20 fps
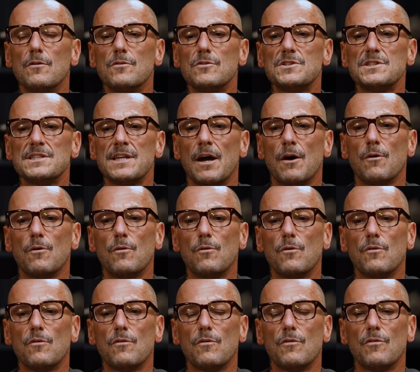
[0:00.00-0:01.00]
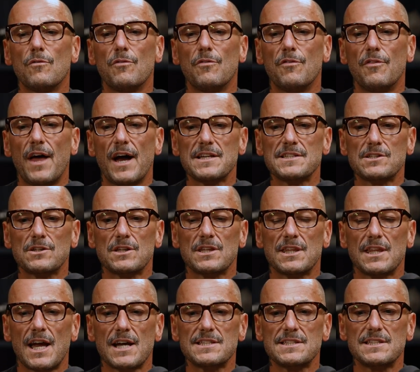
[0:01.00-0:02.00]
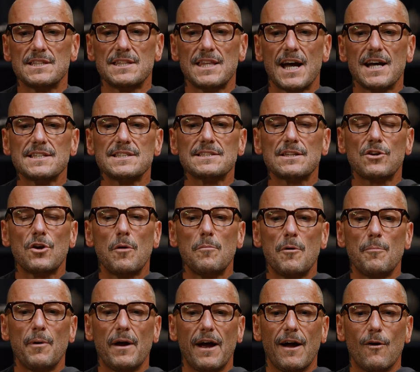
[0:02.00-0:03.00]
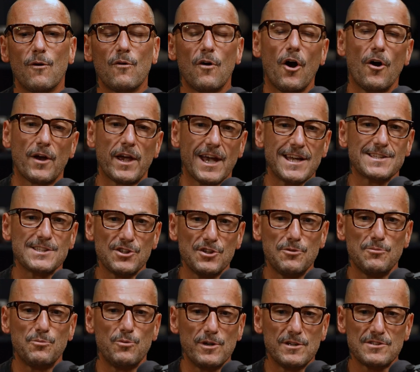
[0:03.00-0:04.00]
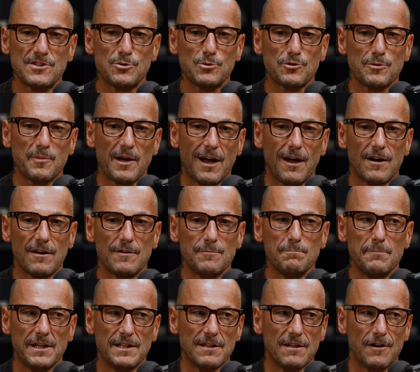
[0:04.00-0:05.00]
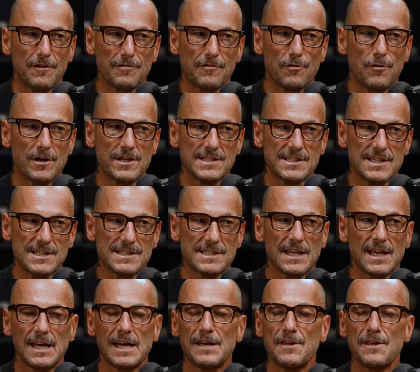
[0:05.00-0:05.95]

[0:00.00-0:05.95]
So that's come about. Okay, so we talked about midlife crisis.